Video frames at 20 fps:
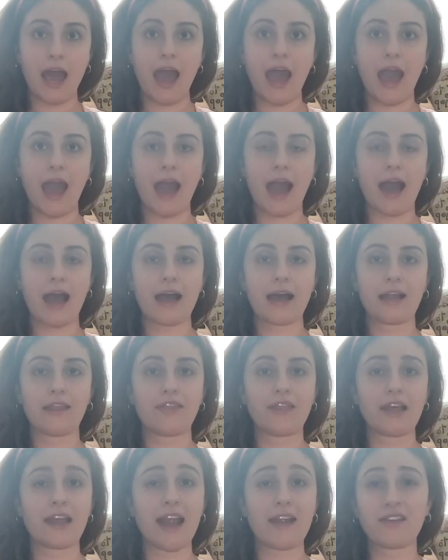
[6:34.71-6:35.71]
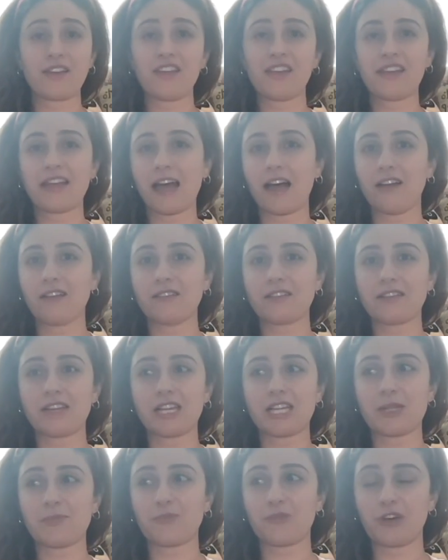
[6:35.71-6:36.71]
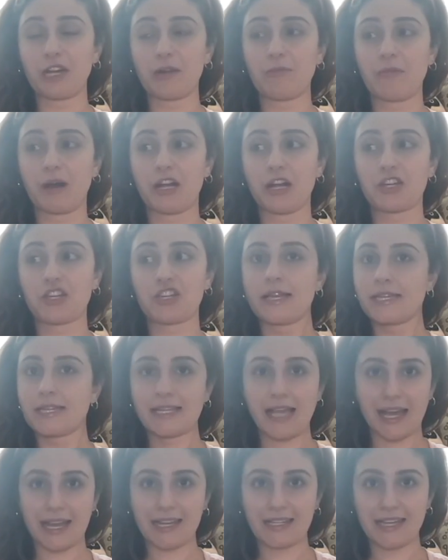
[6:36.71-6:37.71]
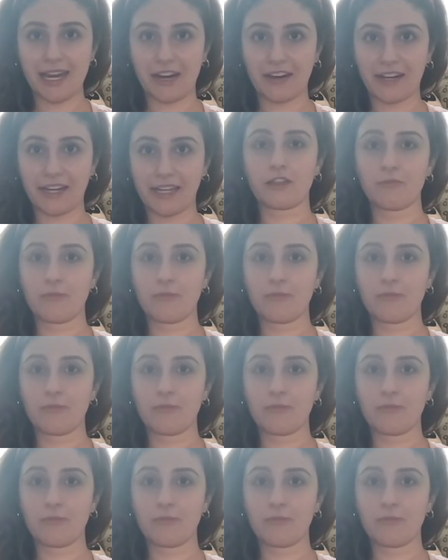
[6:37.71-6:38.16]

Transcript: and then everything else is pretty much secondary.